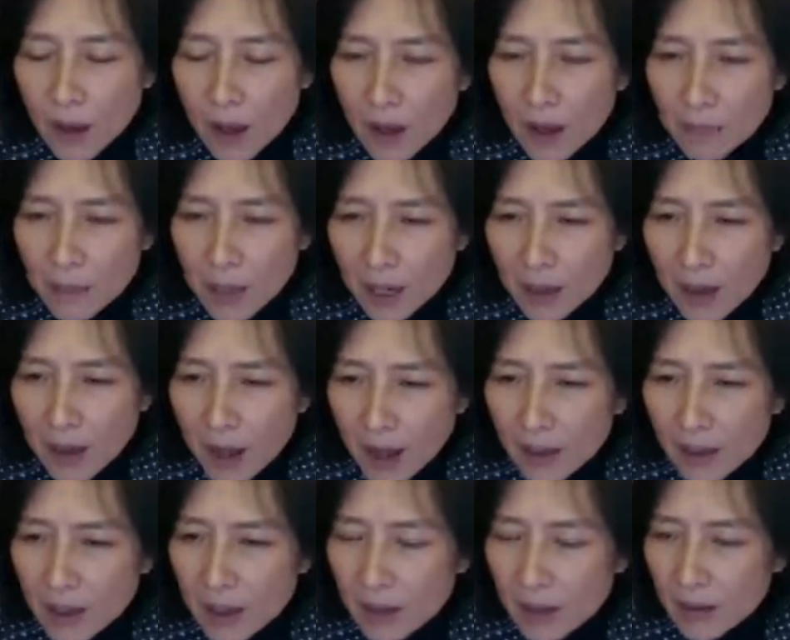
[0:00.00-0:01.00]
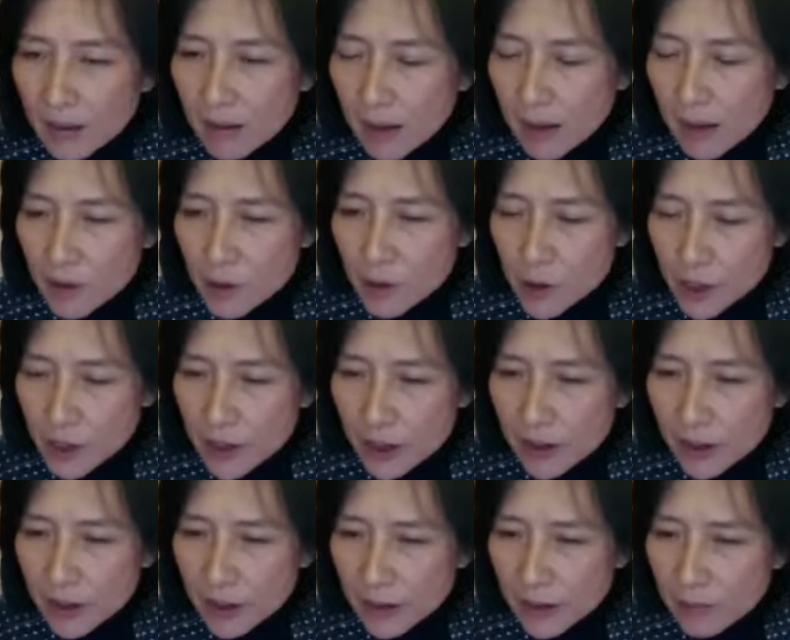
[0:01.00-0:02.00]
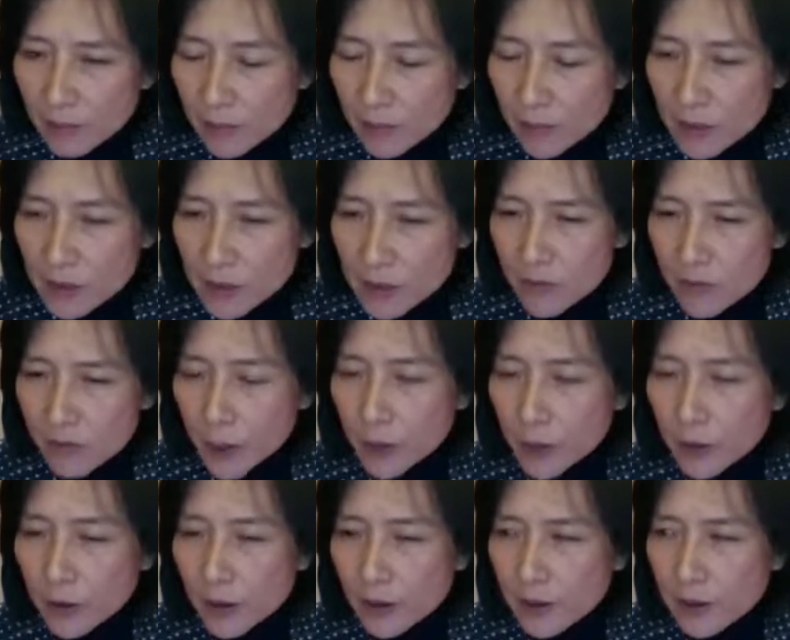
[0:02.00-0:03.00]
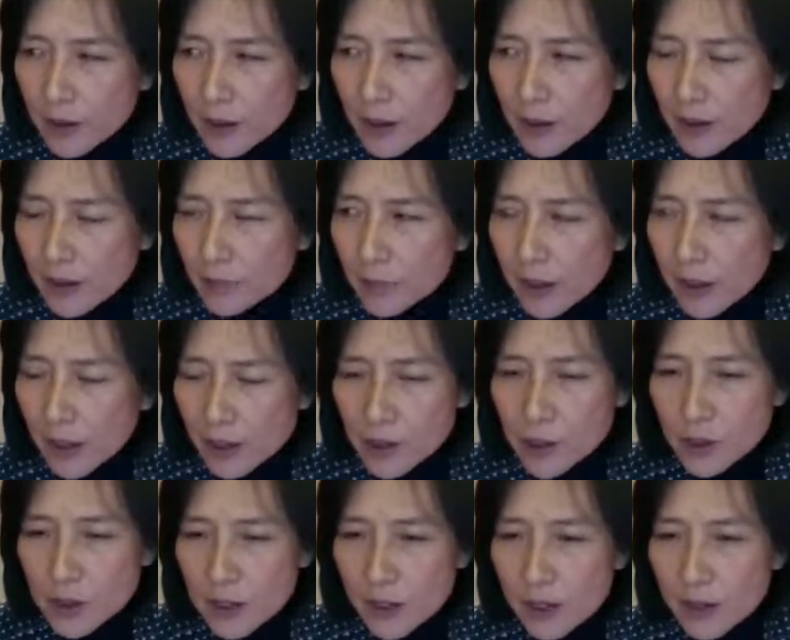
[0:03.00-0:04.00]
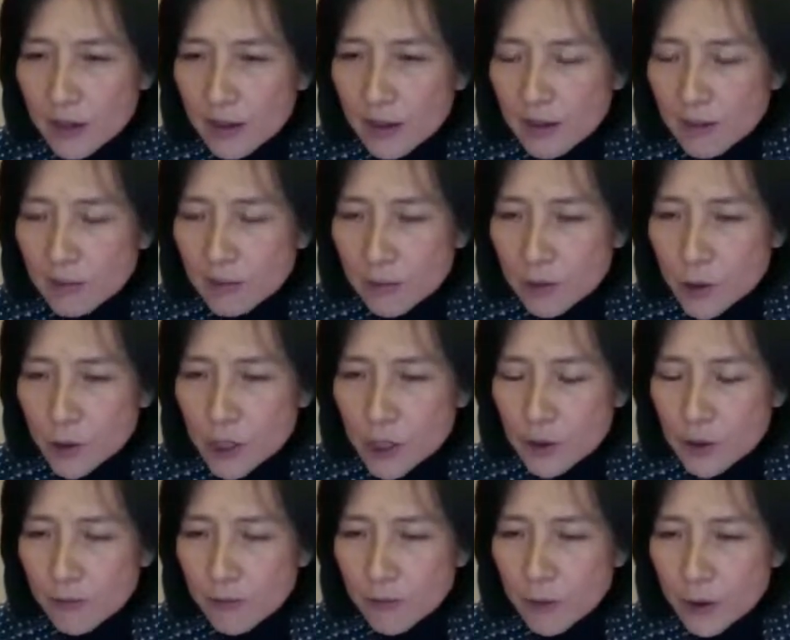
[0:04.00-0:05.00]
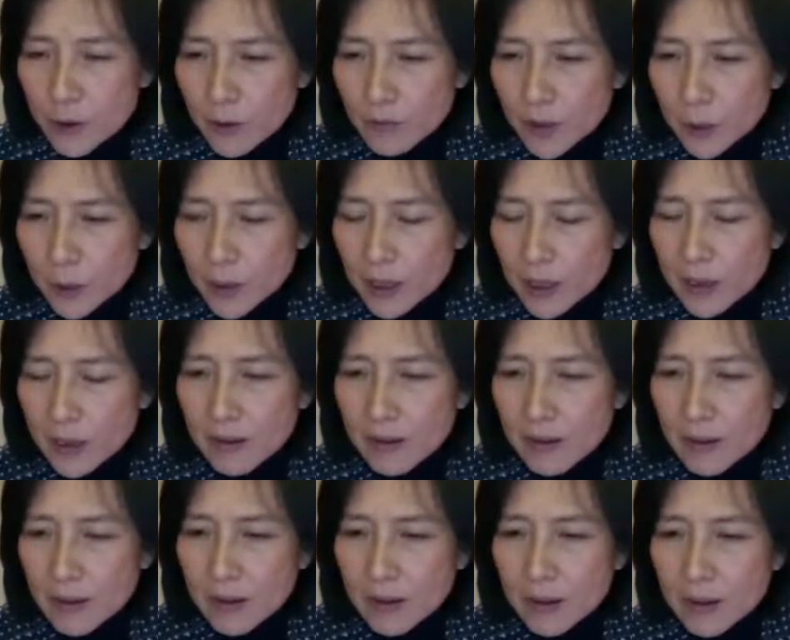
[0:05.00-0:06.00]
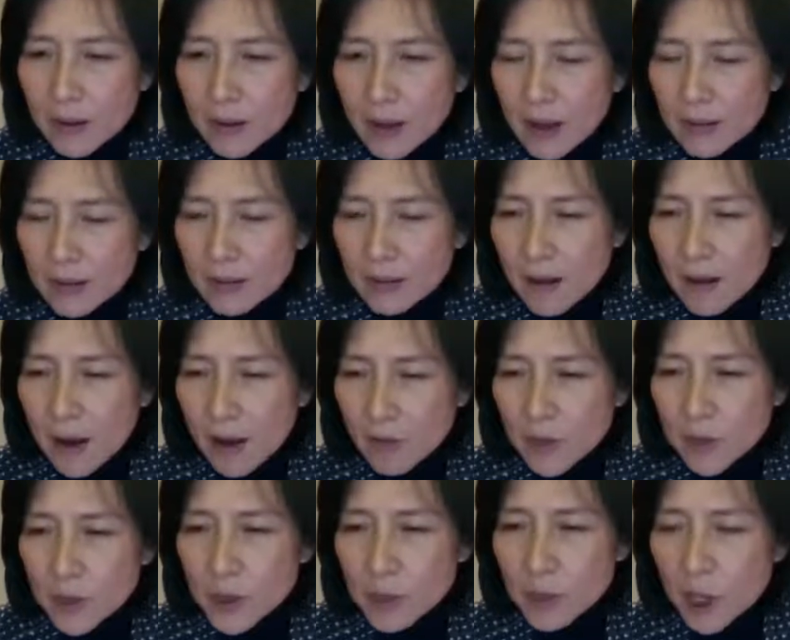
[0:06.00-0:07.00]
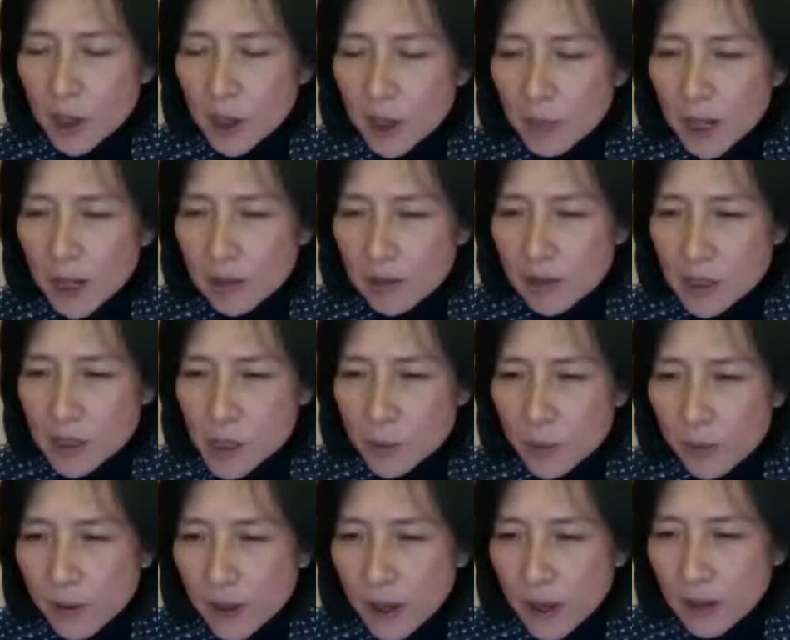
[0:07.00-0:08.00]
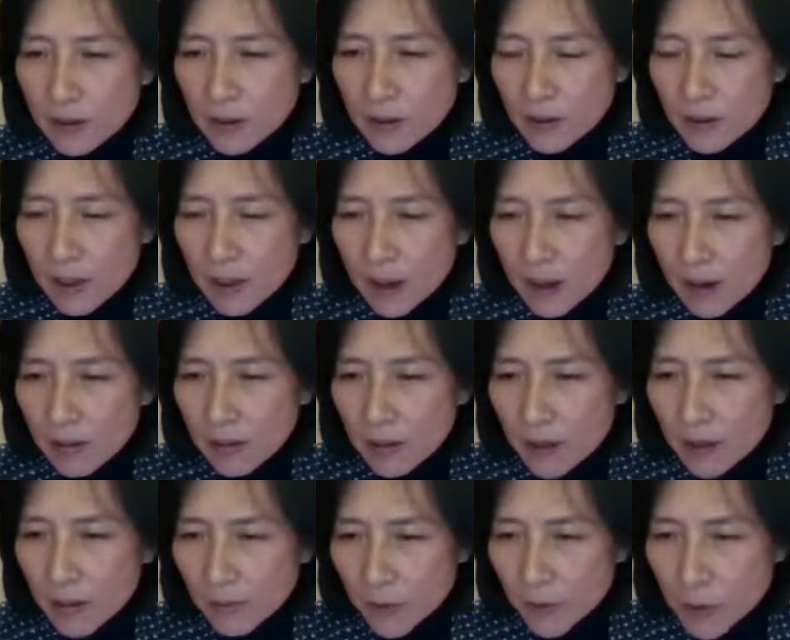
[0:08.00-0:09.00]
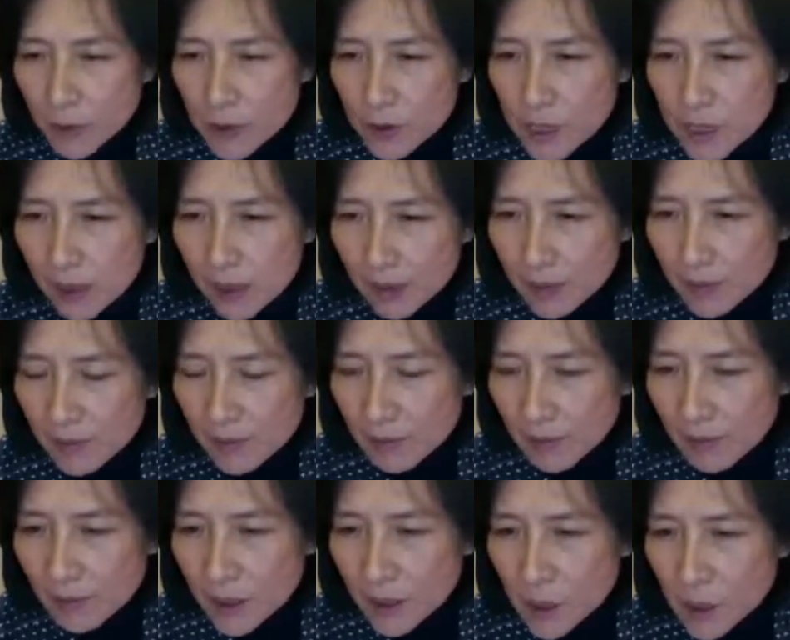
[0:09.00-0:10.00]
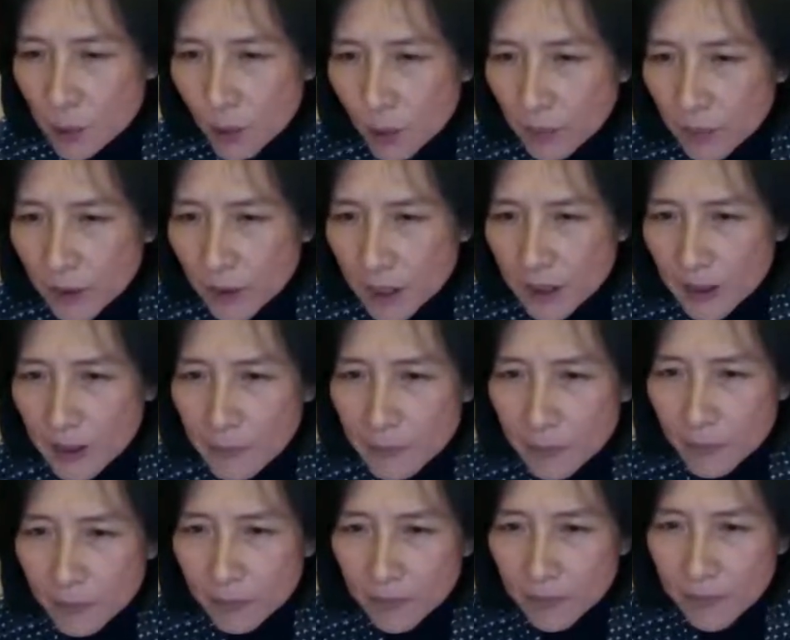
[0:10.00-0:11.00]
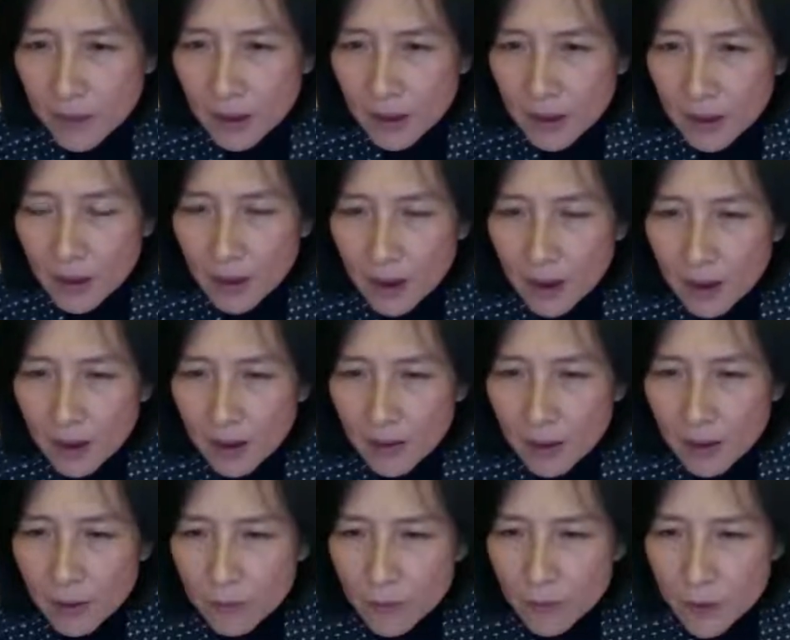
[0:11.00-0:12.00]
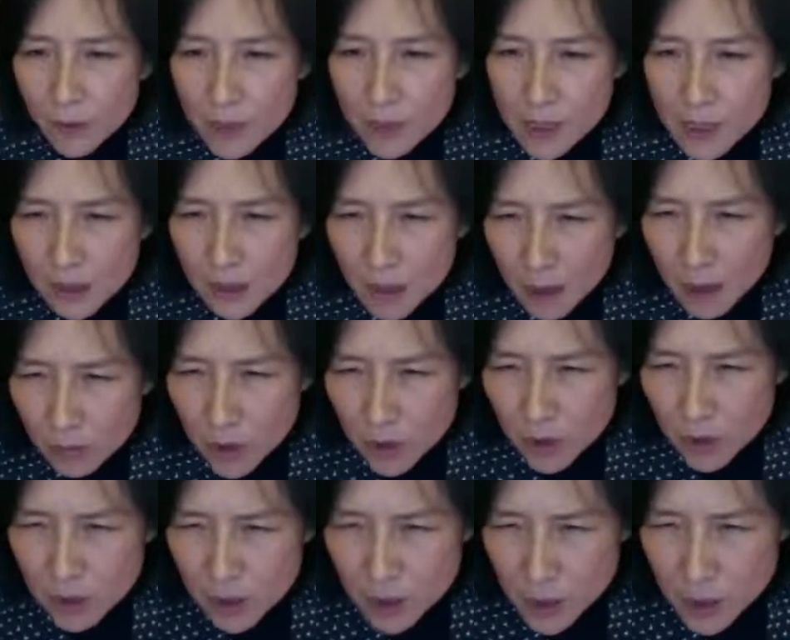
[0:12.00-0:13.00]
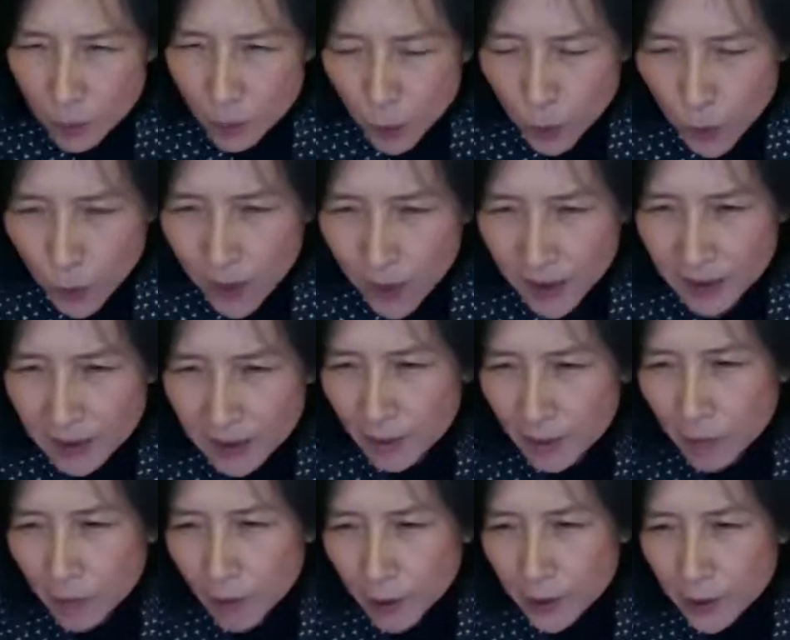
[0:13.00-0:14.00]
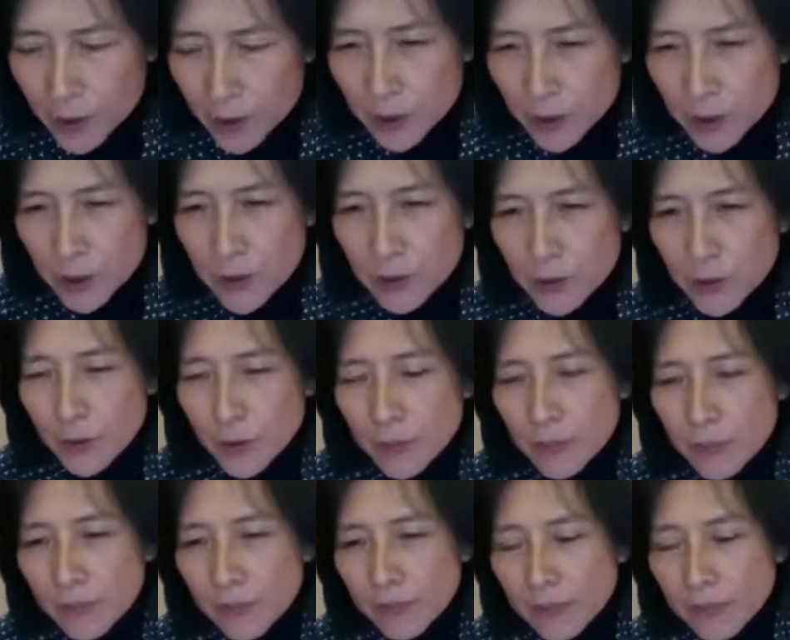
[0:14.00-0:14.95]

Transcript: And my colleague engineer is a very good engineer. She felt very and comfortable about this plan. Look at how confusing this will be. How confusing come to this point, what to do.